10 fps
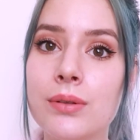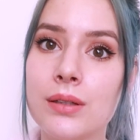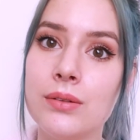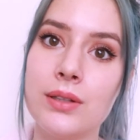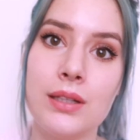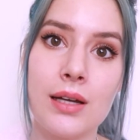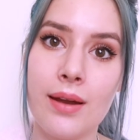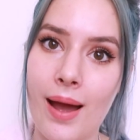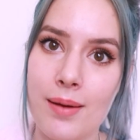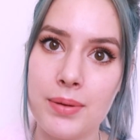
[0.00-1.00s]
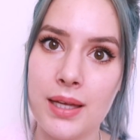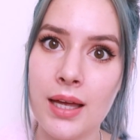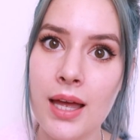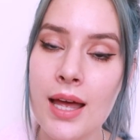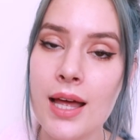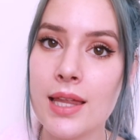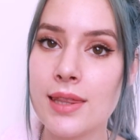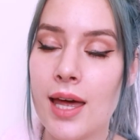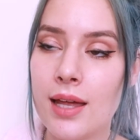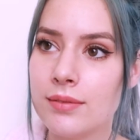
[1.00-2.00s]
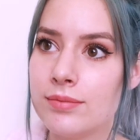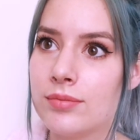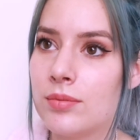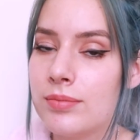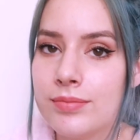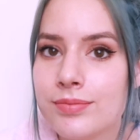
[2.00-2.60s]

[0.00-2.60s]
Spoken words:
really, really unhappy, then,